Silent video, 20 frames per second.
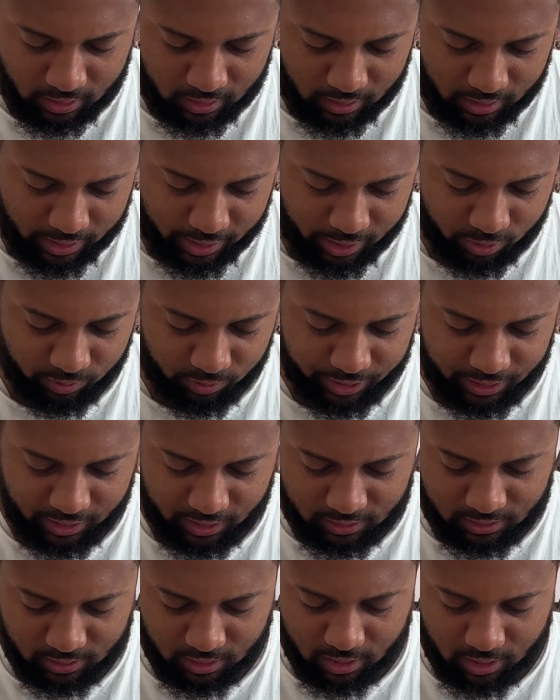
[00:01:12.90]
And it
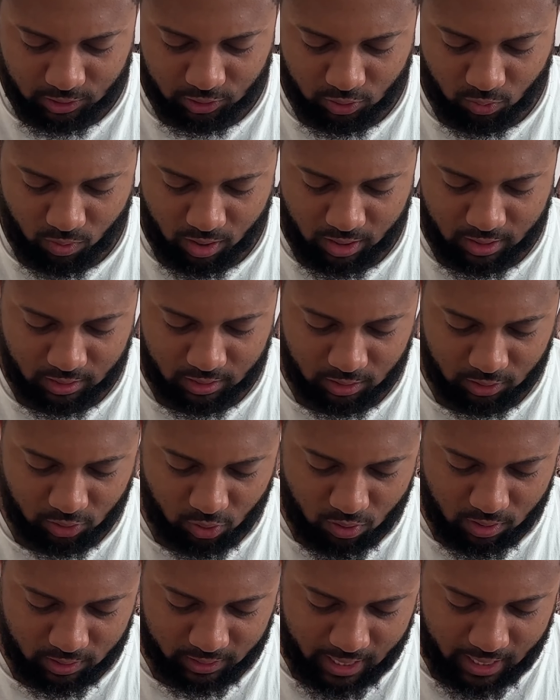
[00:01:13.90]
reads, The word of the
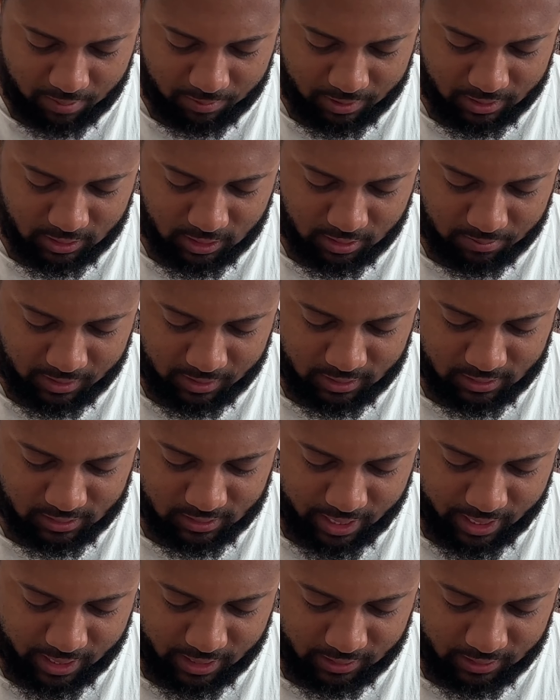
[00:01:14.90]
Lord came unto me,
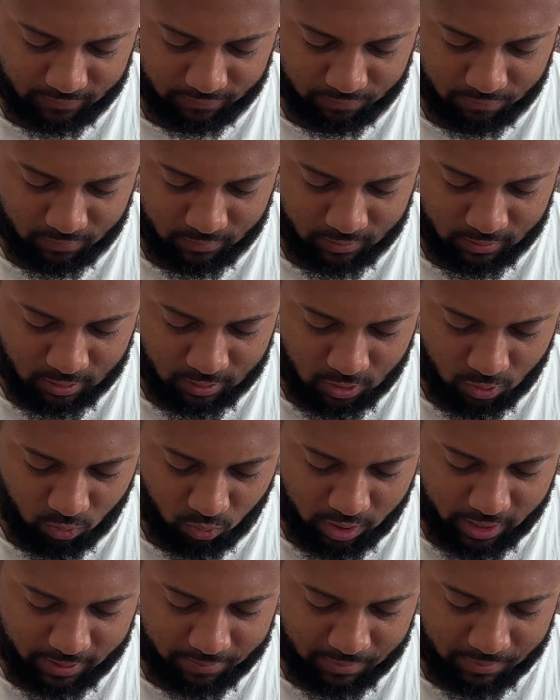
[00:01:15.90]
saying,
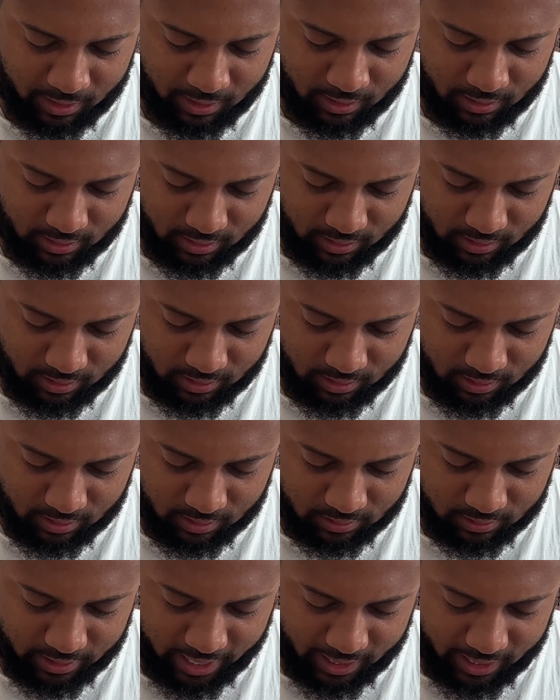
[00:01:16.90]
What mean ye
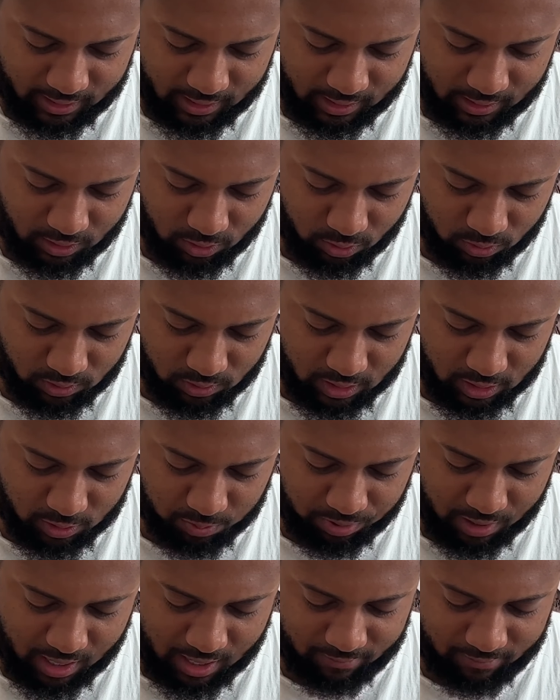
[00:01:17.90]
that ye use this
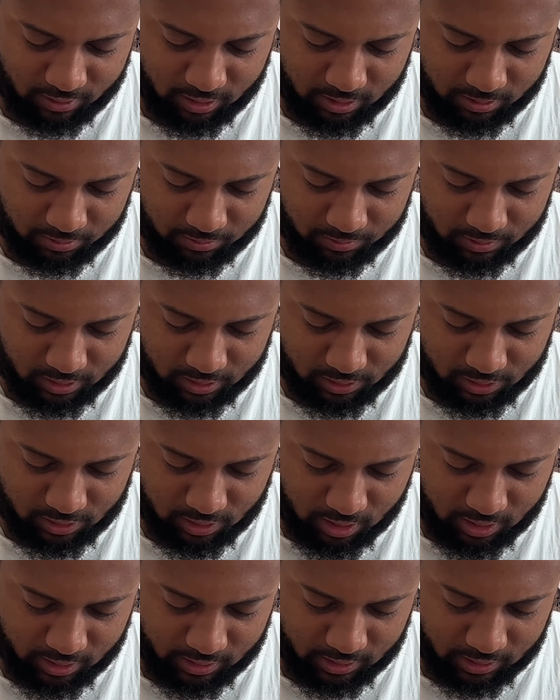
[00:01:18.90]
proverb
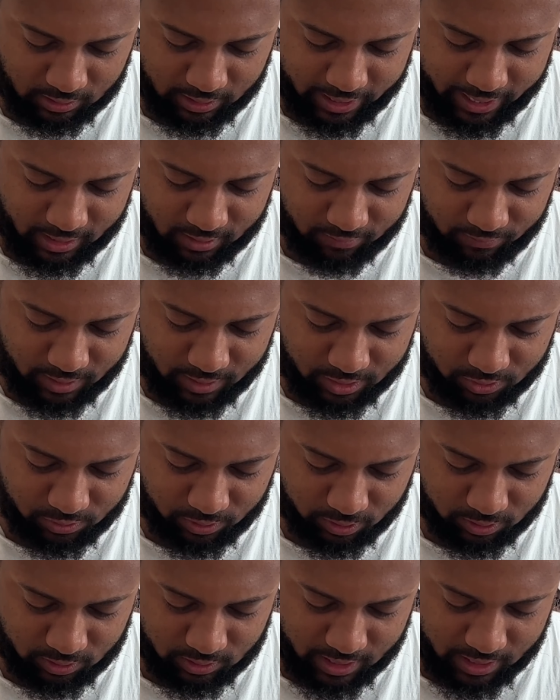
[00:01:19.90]
concerning the land of
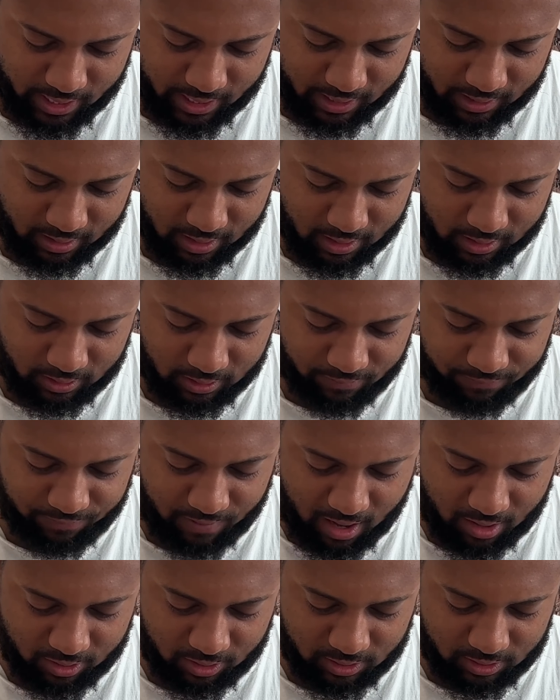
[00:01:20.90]
Israel, saying, The
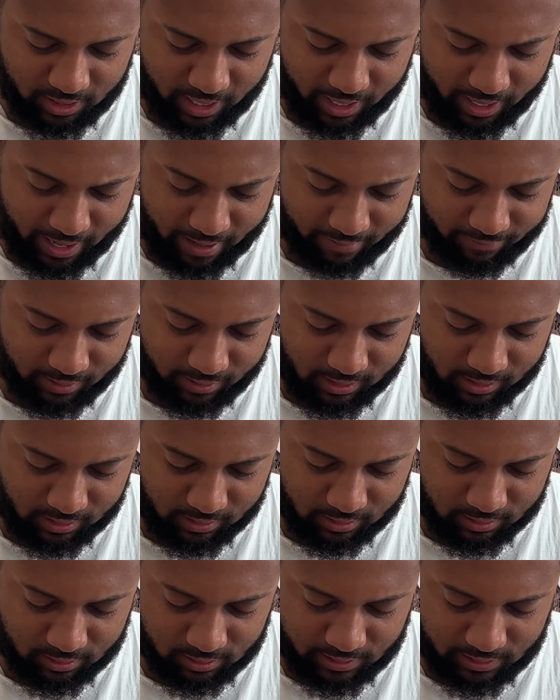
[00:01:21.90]
fathers have
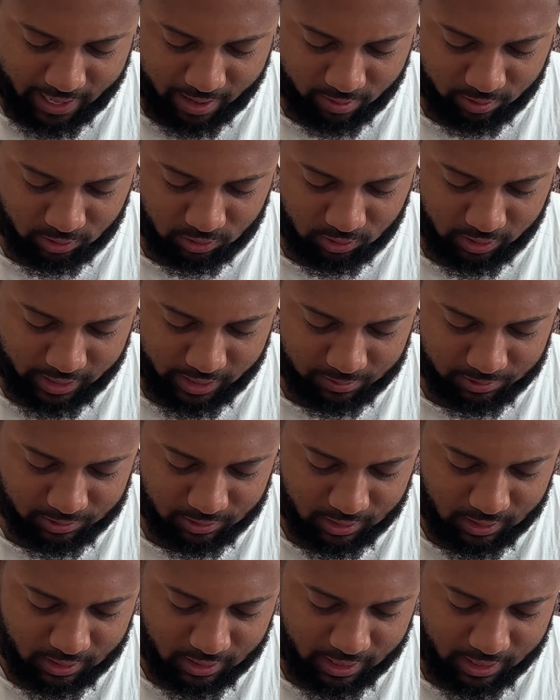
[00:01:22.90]
eaten sour grapes,
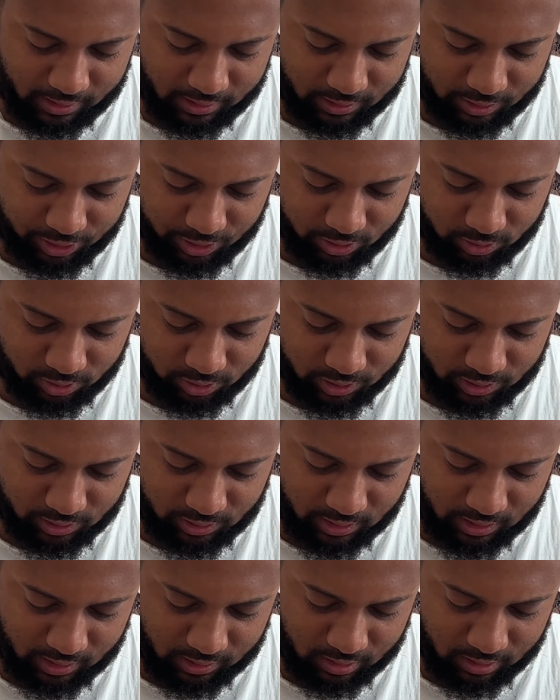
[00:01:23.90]
and the children's
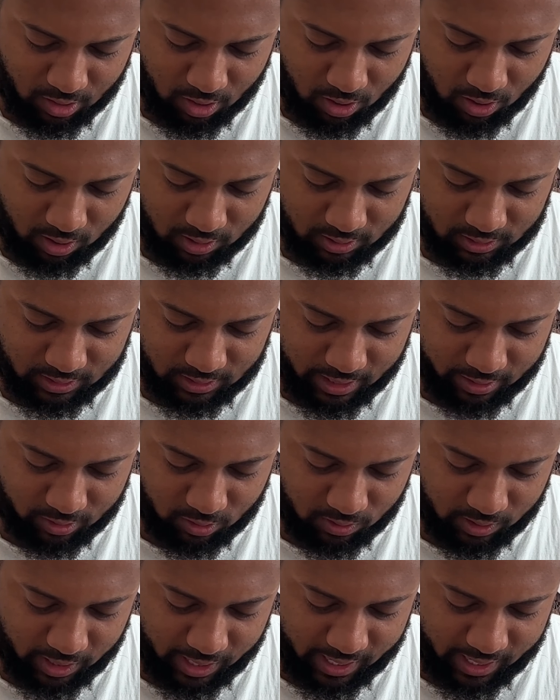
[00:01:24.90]
teeth are set
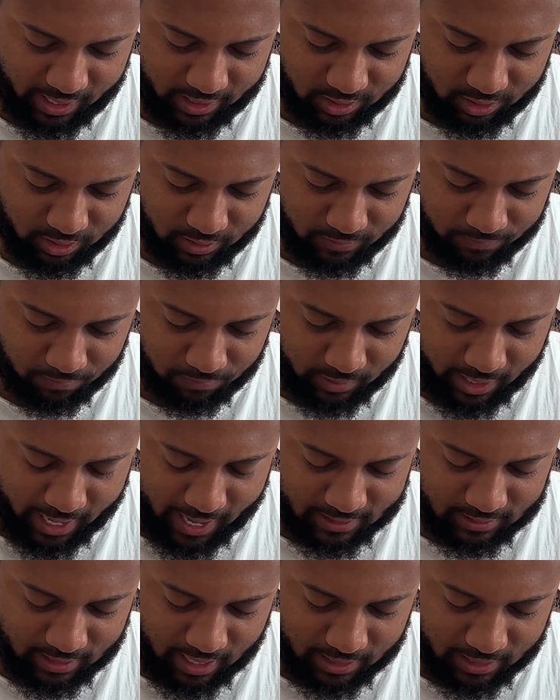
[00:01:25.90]
on edge.
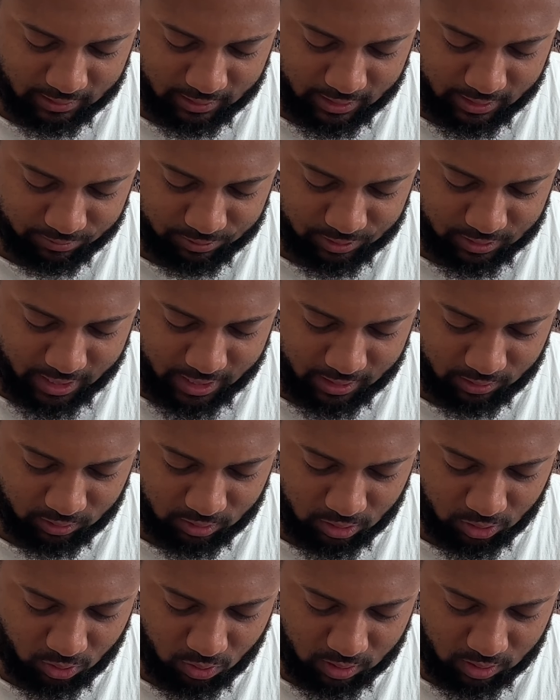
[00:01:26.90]
As I live, saith
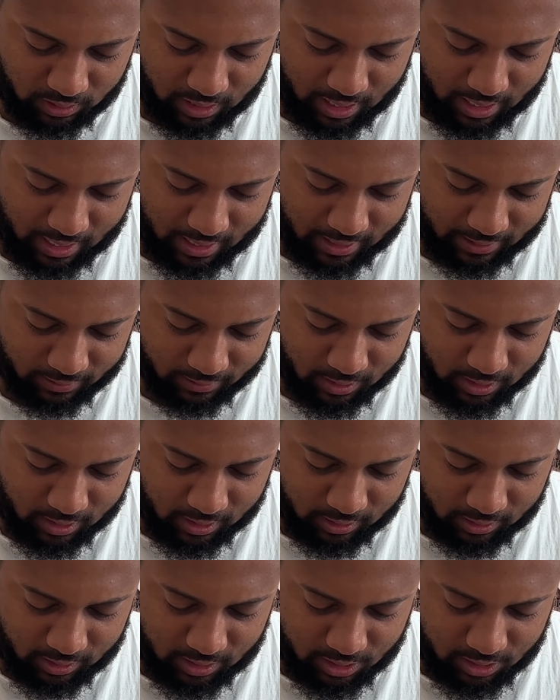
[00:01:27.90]
the Lord God,
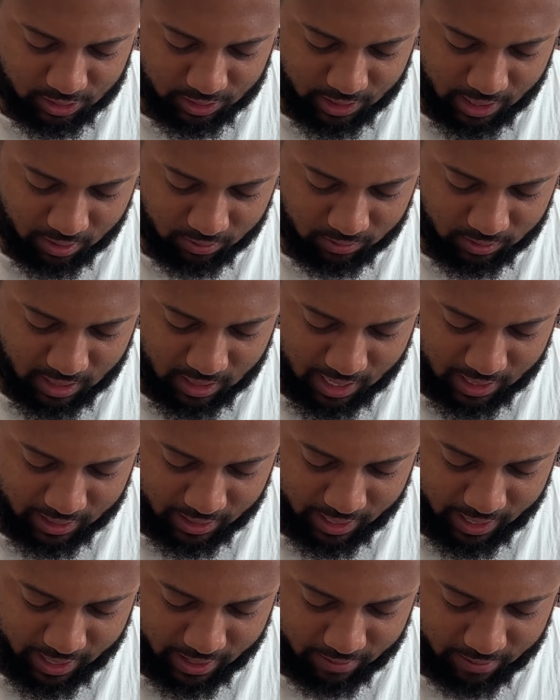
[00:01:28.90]
ye shall not
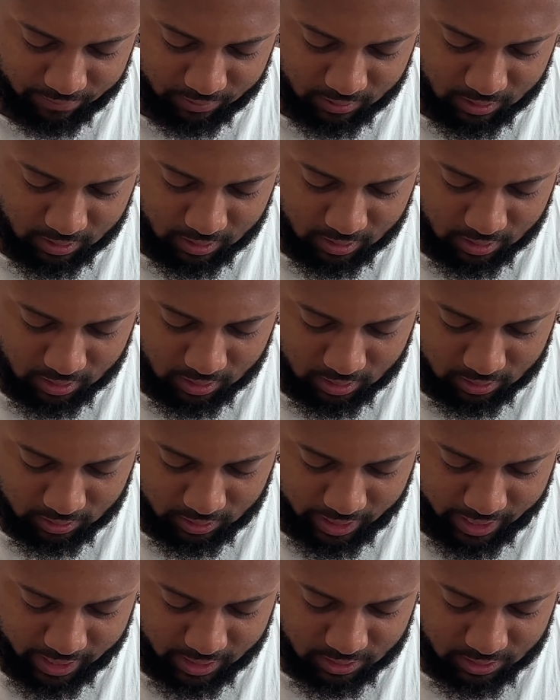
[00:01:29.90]
have
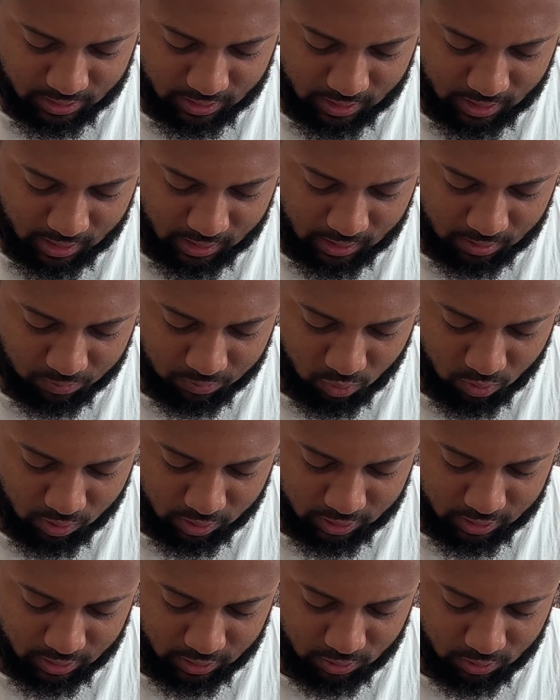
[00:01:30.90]
occasion any more
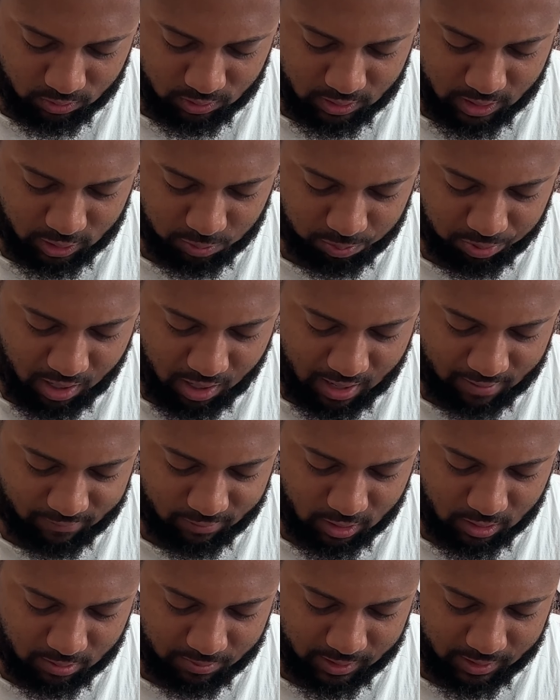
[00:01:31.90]
to use this
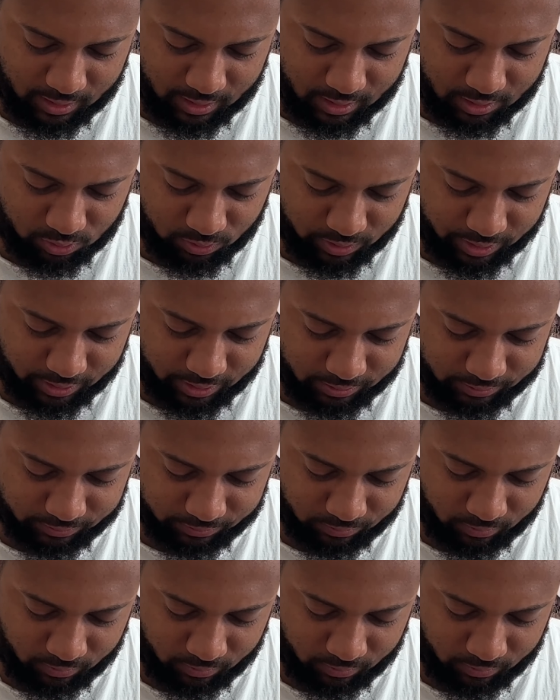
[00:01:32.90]
proverb in Israel.